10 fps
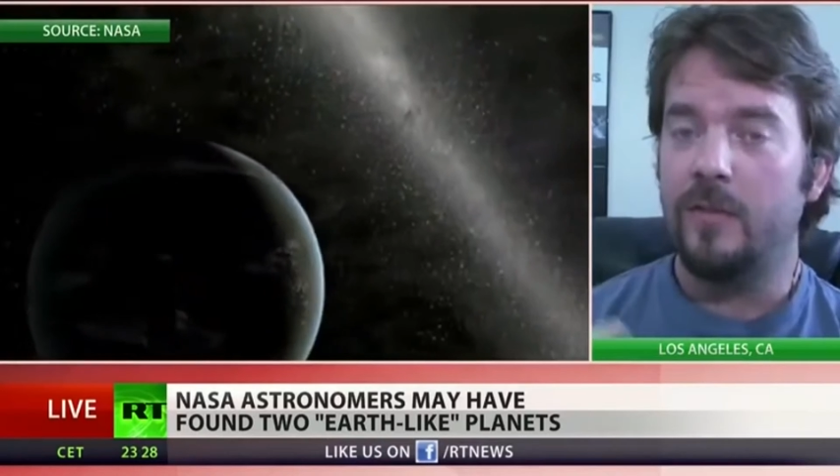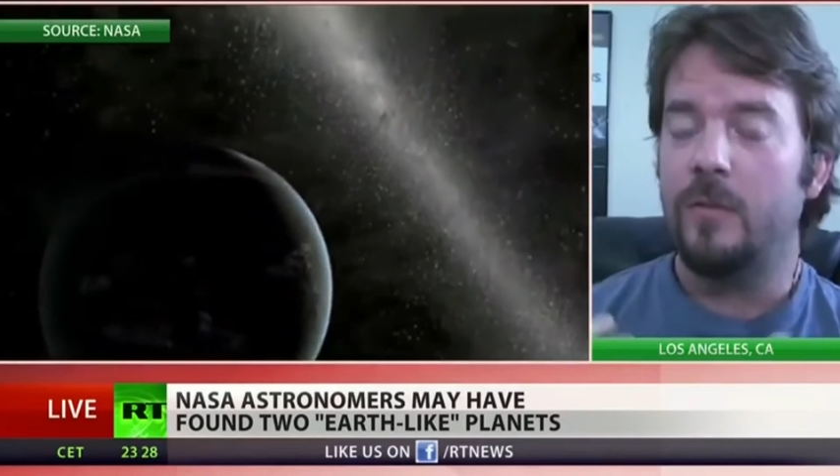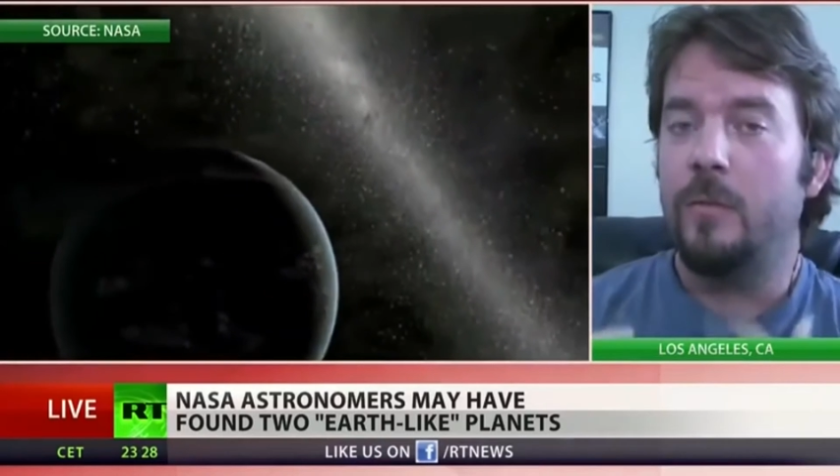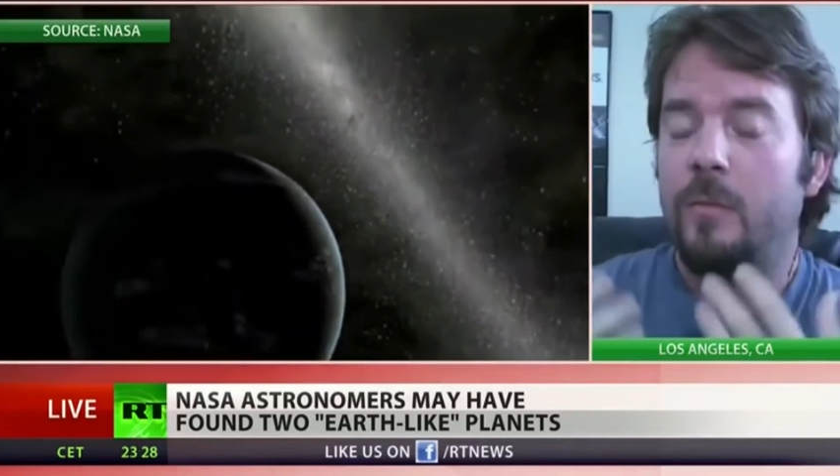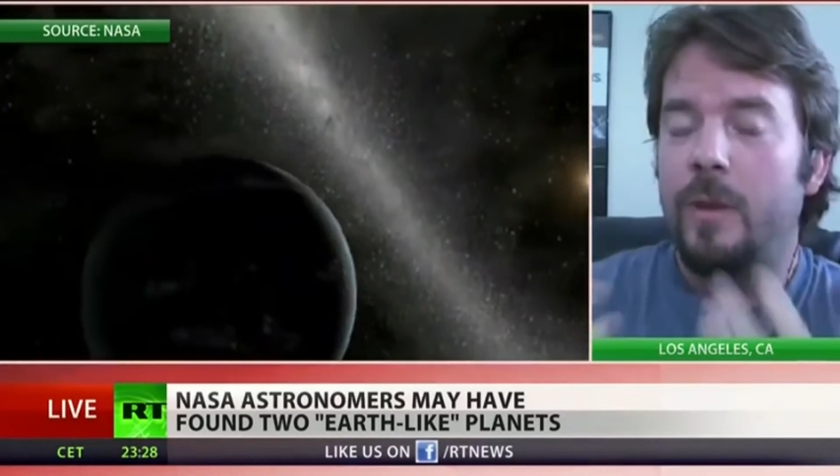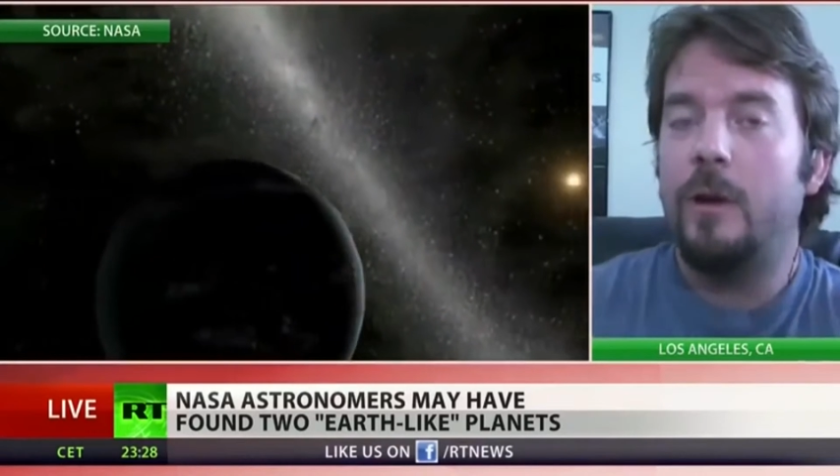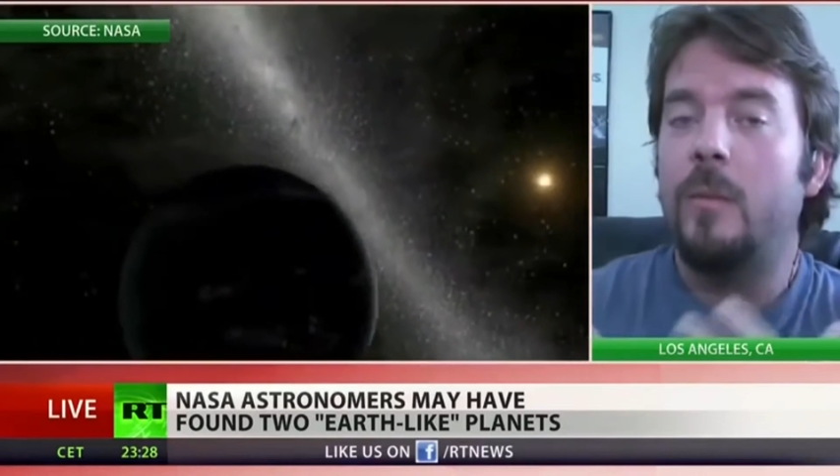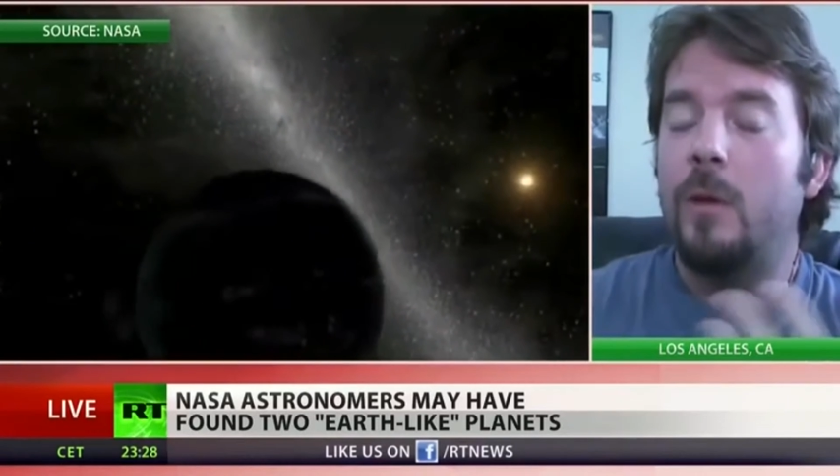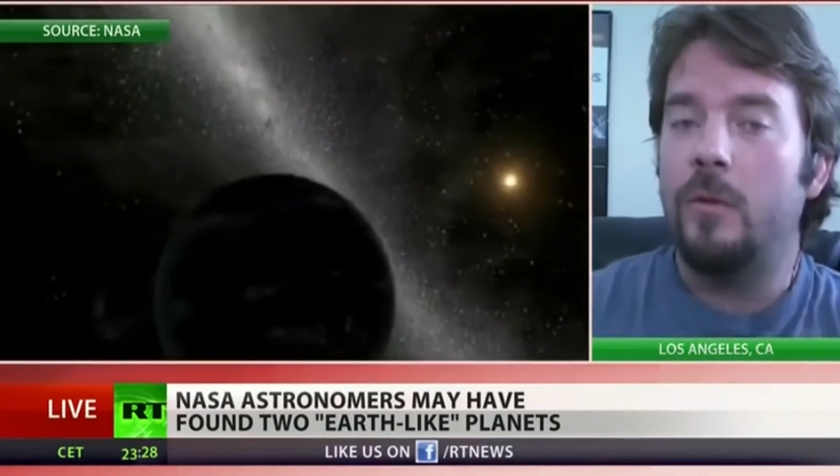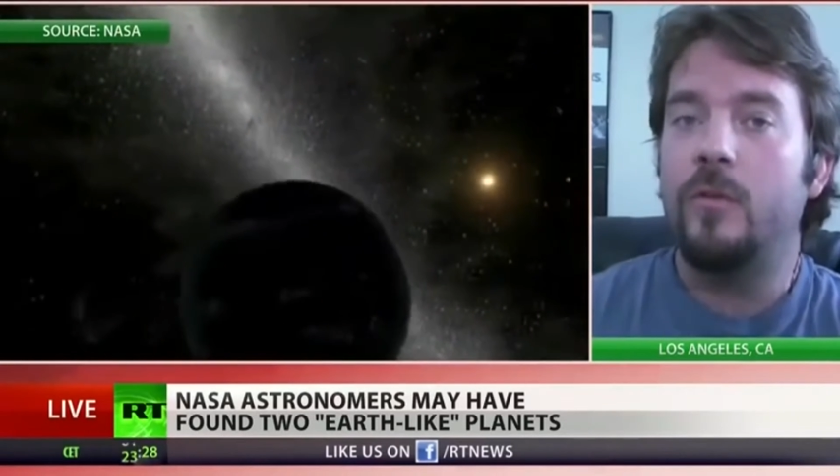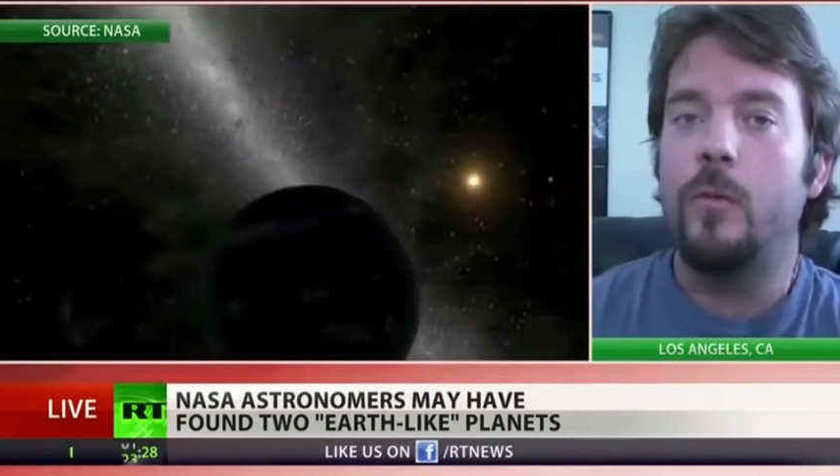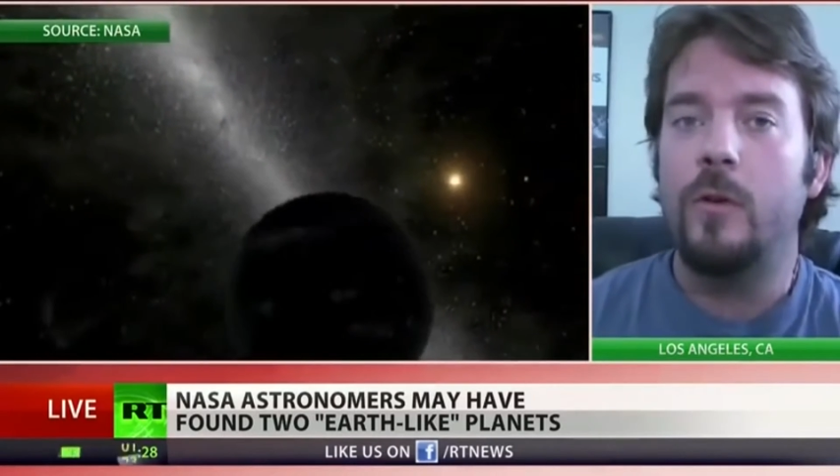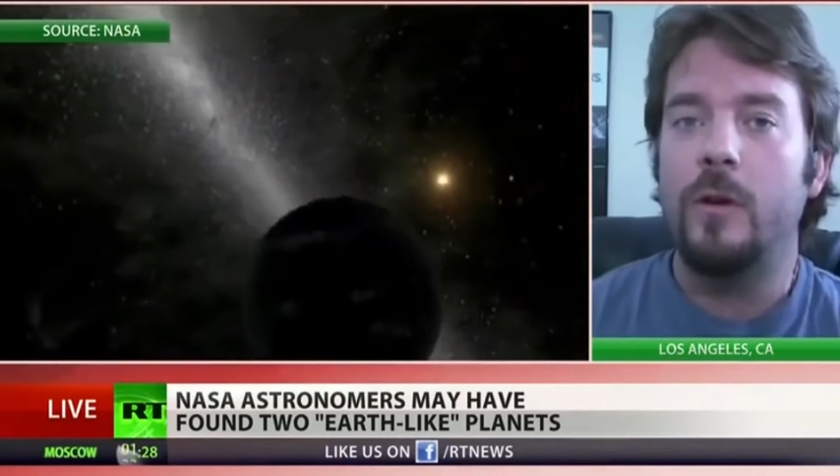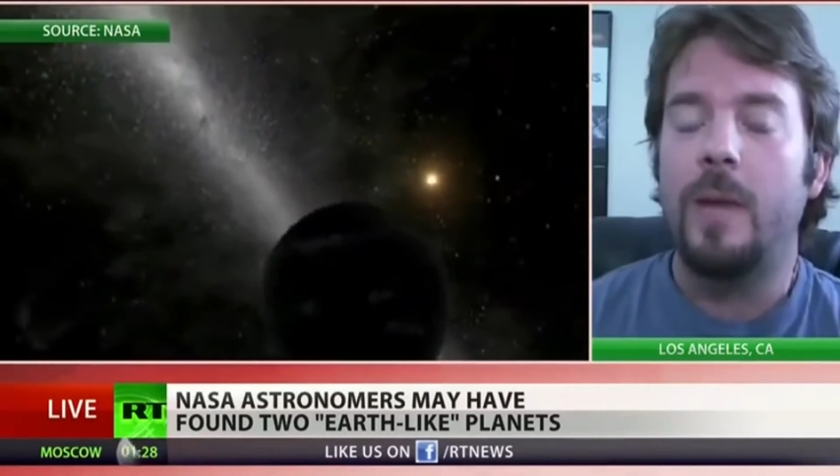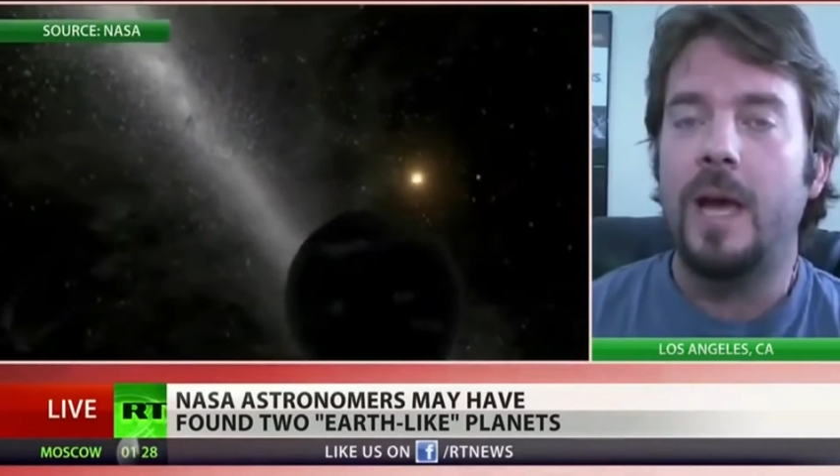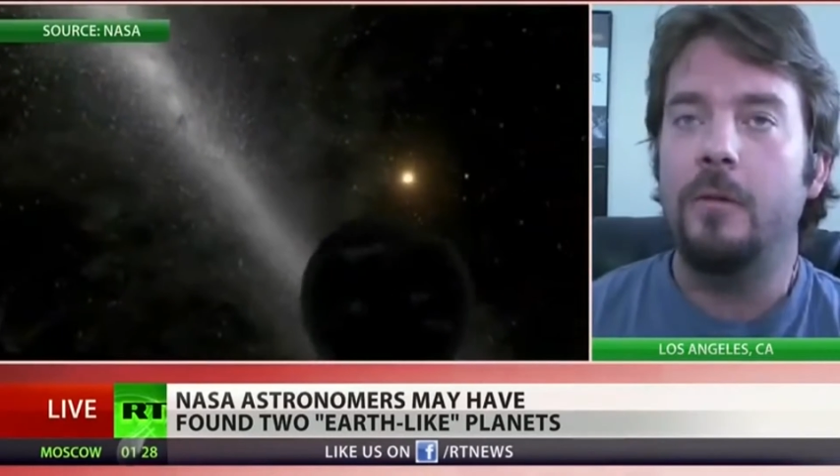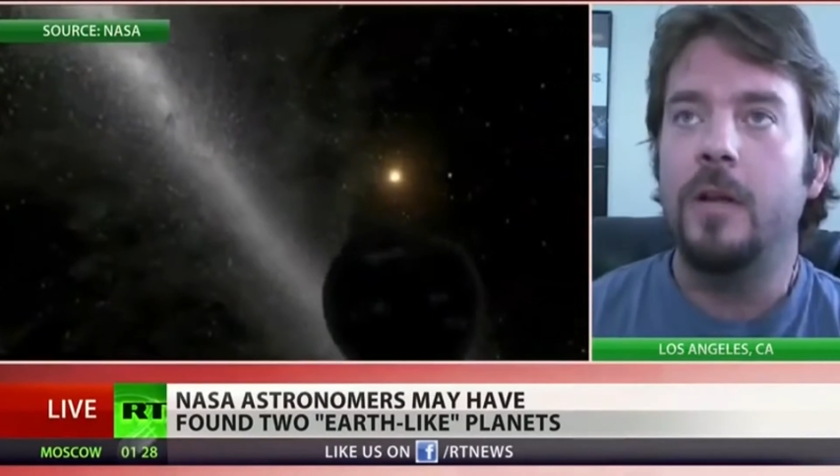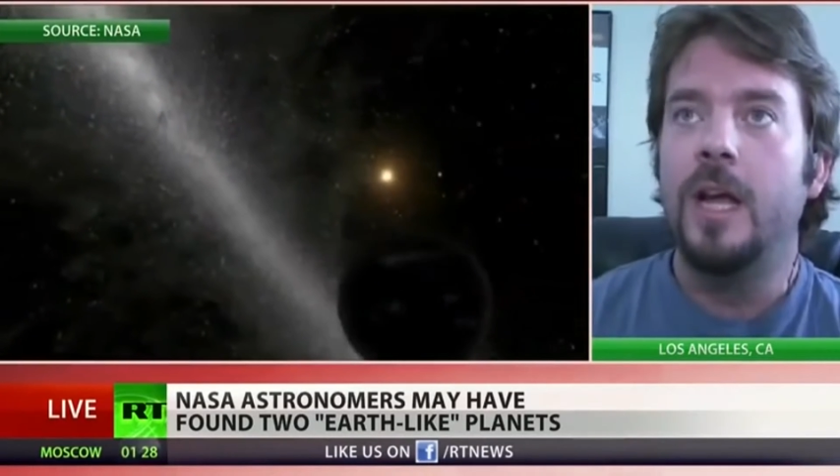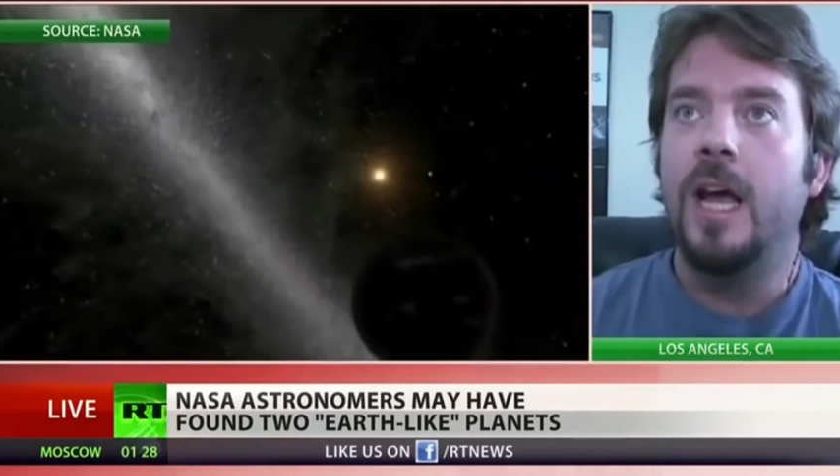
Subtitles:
so bearing in mind we're talking about